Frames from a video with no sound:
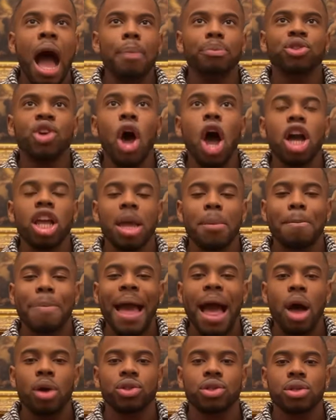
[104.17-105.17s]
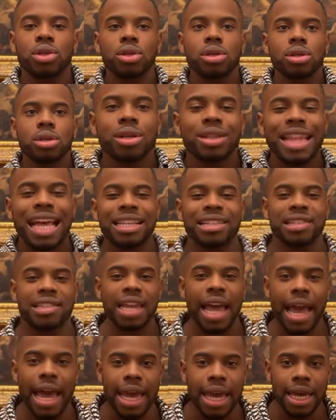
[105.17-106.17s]
I'm talking about, let's
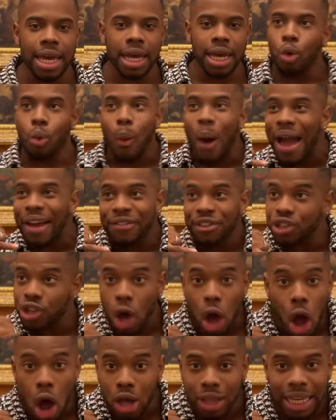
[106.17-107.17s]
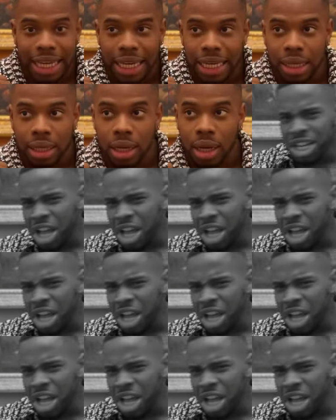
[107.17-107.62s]
say, wife's calling.